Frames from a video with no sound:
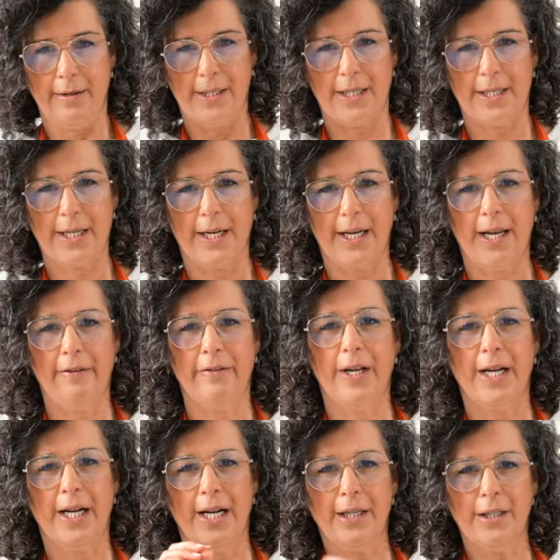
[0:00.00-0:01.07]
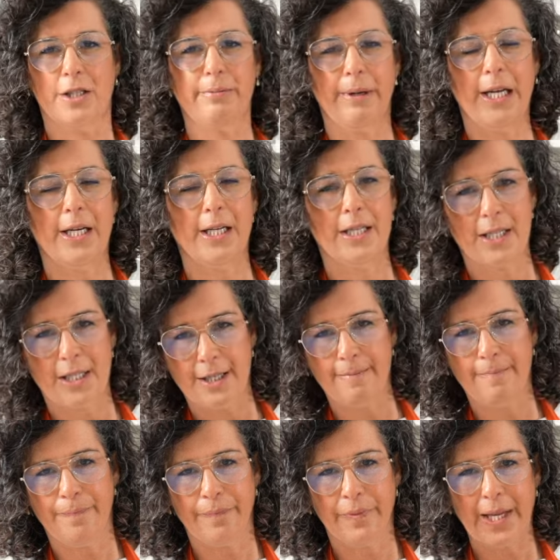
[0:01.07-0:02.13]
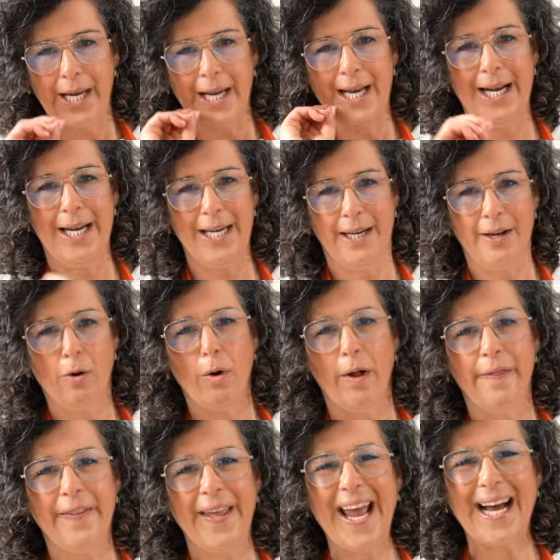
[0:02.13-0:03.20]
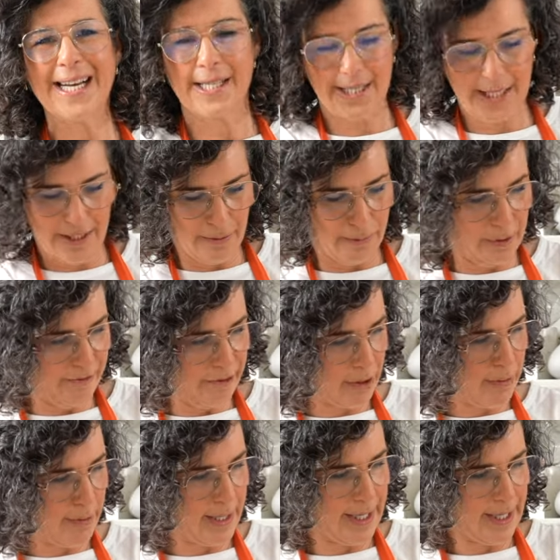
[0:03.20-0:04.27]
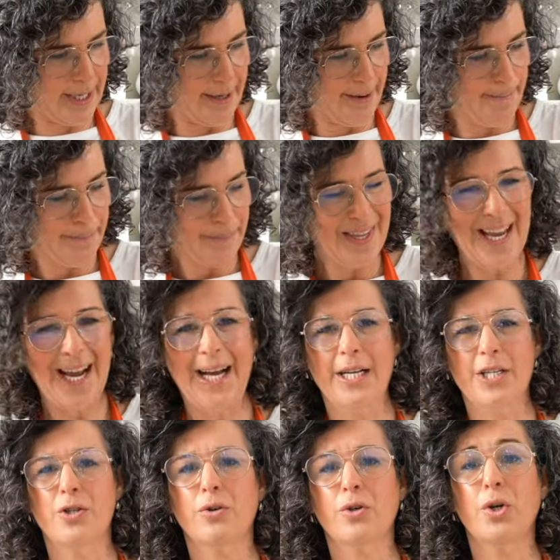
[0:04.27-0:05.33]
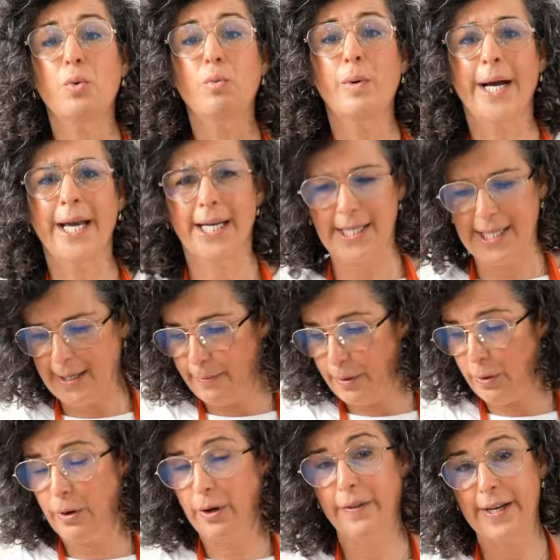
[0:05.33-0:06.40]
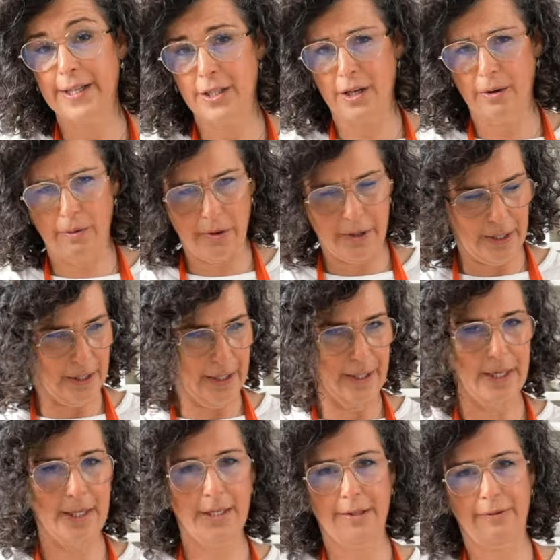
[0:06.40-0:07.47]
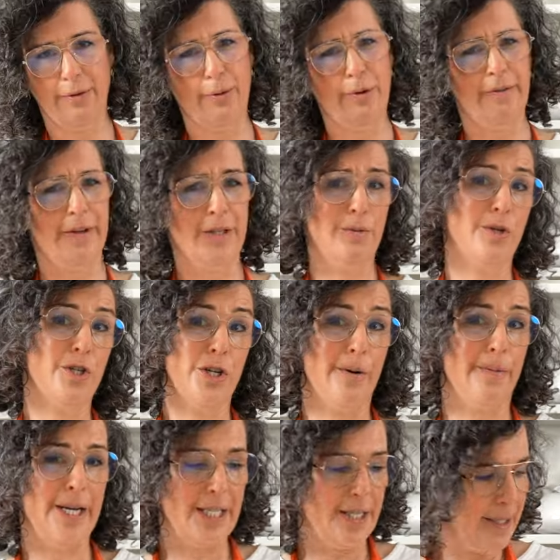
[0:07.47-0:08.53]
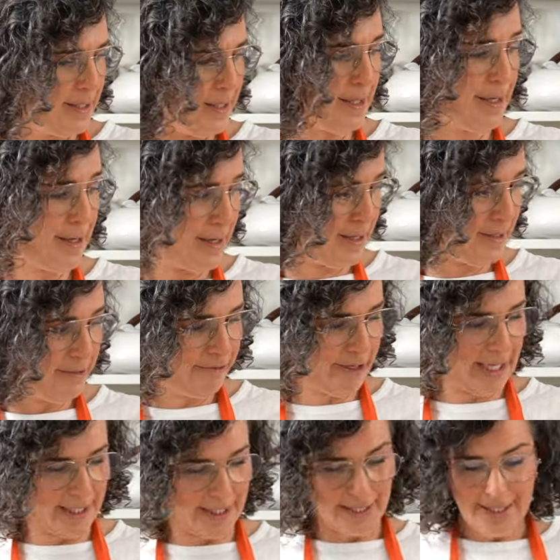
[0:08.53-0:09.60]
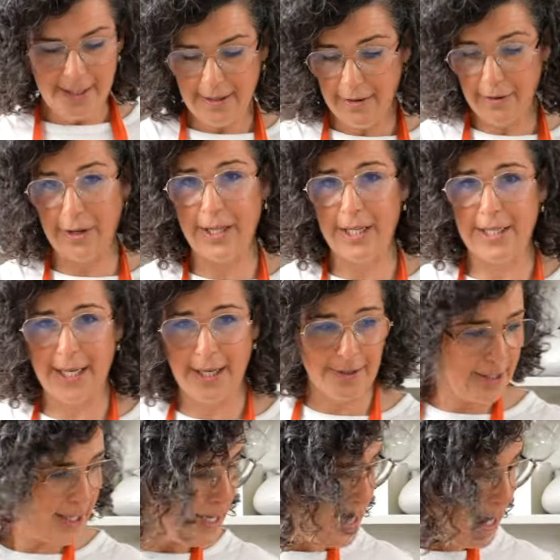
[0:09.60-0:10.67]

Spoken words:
This is going to give it a little sweetness, the acid that we require, and it's not going to weigh it down with oil. There's no oil in this for all of us watching our waistlines. Ha ha. Right, not in this house.